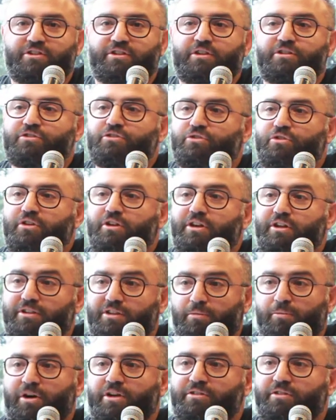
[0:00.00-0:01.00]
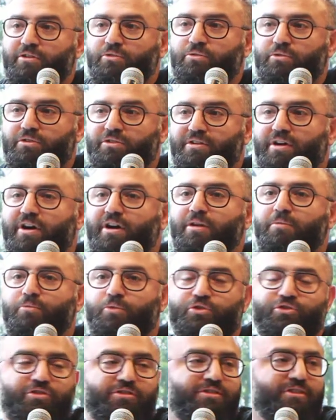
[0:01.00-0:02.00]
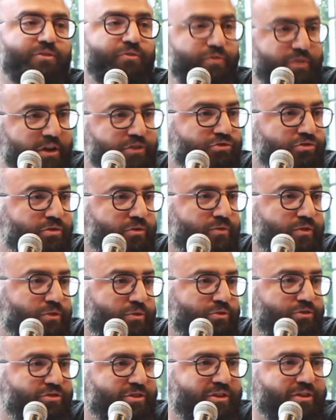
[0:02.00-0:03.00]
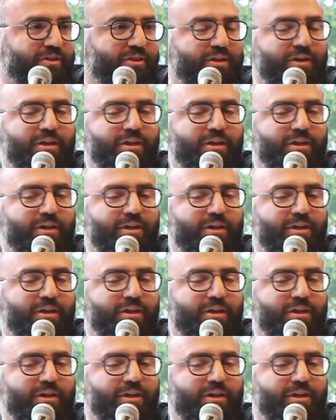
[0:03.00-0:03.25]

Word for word: in history in the modern time, which is the French Revolution.